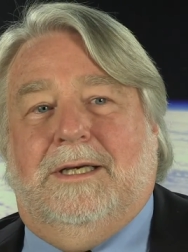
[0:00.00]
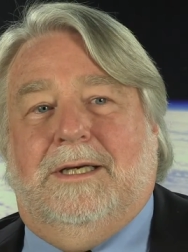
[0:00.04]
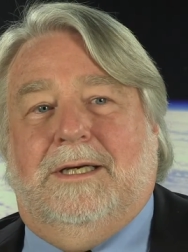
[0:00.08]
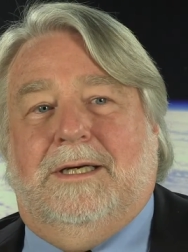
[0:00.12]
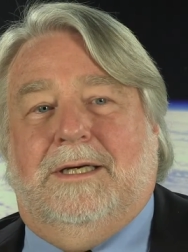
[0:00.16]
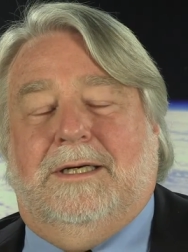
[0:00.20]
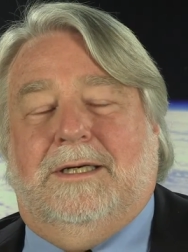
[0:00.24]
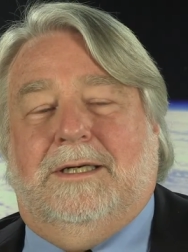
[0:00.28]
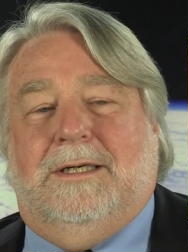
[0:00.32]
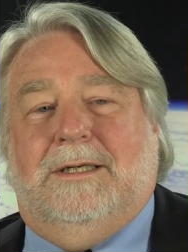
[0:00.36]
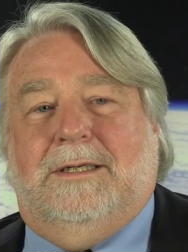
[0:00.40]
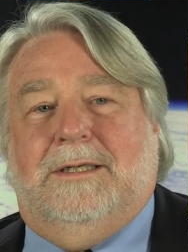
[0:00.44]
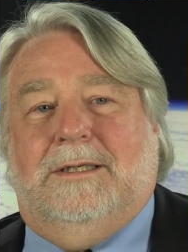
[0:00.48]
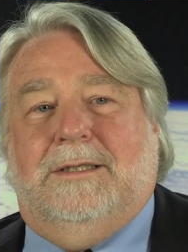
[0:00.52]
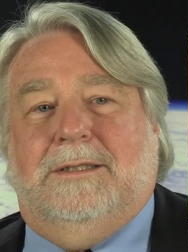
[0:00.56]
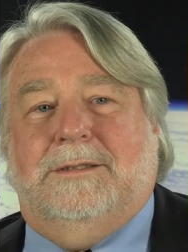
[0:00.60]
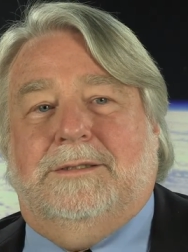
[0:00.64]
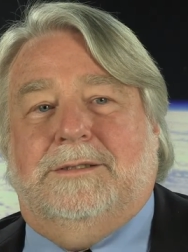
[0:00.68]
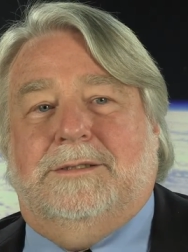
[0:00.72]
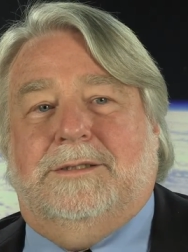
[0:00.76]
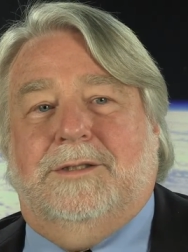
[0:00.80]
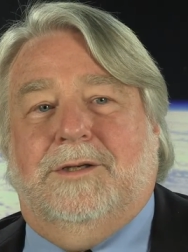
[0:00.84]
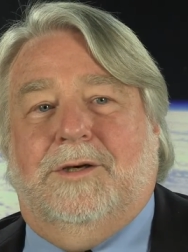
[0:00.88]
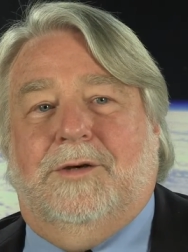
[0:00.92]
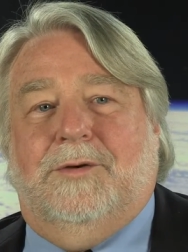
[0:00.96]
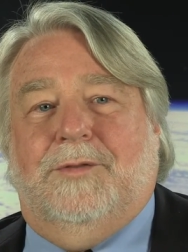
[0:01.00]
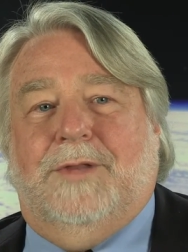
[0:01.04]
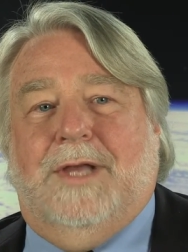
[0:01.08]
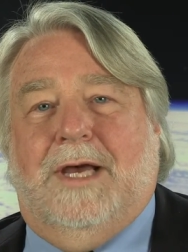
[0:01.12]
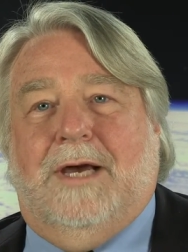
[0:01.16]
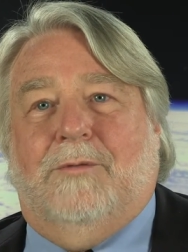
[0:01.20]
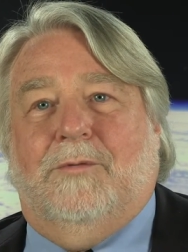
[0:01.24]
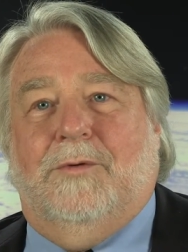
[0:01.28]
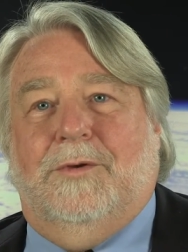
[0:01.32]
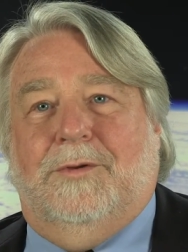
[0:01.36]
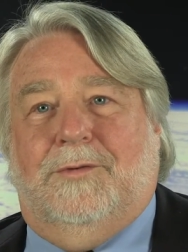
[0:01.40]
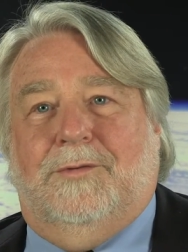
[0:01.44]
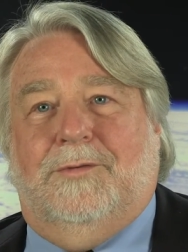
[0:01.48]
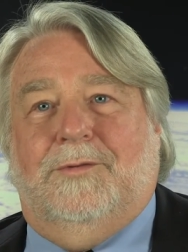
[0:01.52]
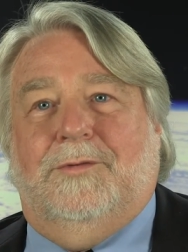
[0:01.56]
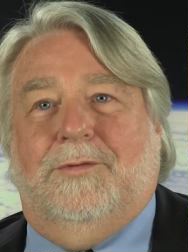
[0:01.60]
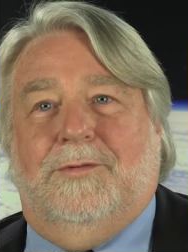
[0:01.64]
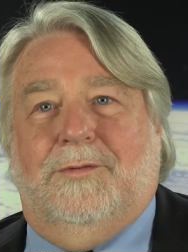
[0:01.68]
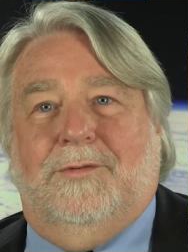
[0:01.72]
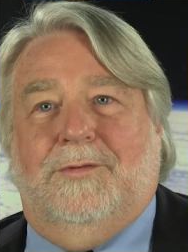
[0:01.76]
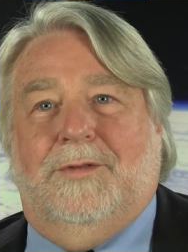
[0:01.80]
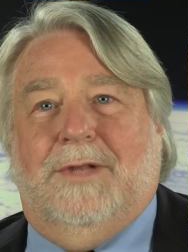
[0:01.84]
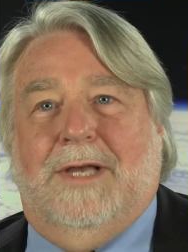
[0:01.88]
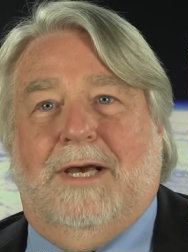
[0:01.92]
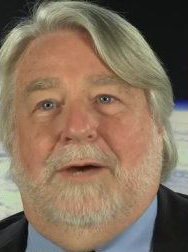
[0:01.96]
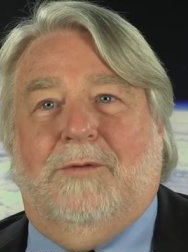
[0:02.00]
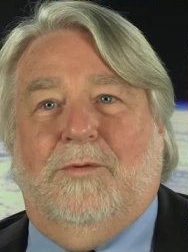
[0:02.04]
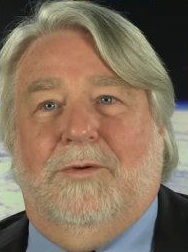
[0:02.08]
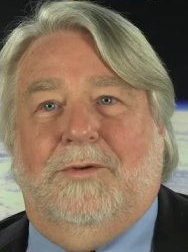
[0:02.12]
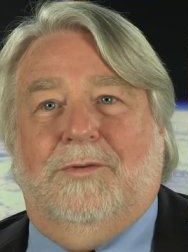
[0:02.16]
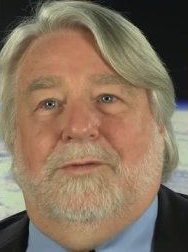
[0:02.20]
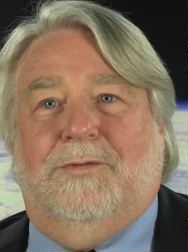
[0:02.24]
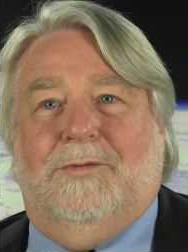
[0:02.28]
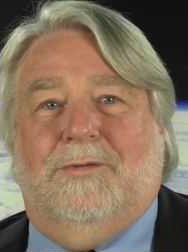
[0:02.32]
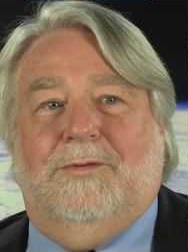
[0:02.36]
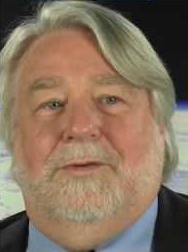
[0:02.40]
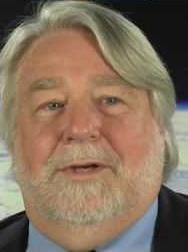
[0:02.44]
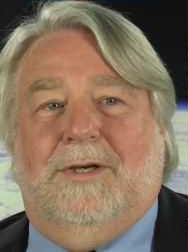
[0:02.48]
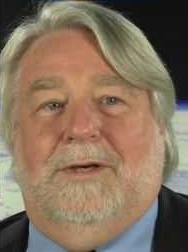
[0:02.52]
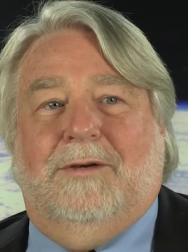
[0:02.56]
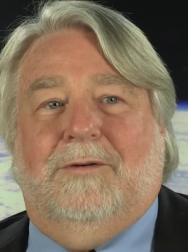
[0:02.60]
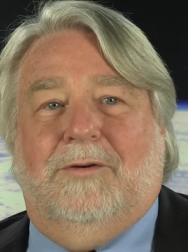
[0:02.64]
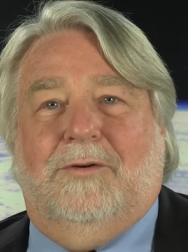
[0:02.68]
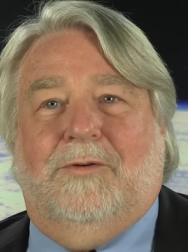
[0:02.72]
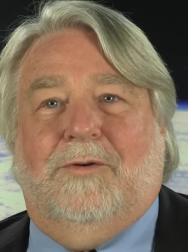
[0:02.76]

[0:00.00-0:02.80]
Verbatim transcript: Uh, so that was that was uh,